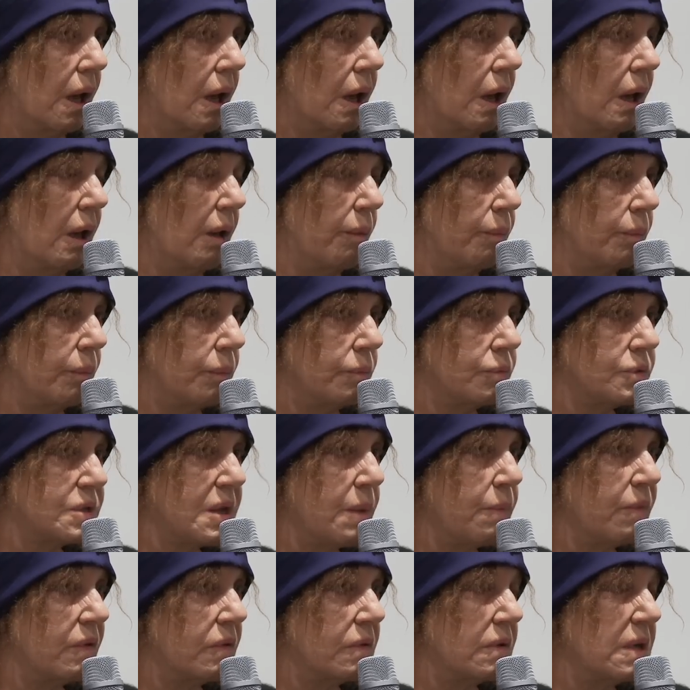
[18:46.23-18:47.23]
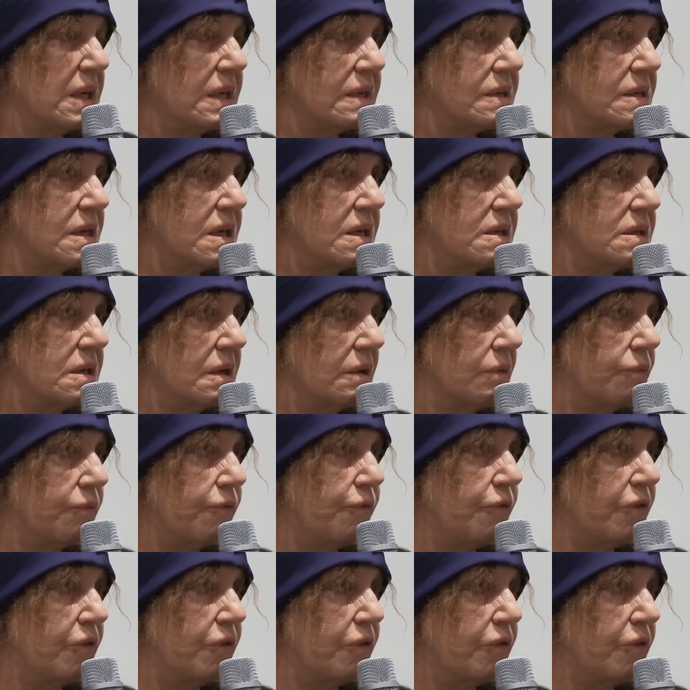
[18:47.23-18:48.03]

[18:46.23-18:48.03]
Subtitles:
Some of the things he did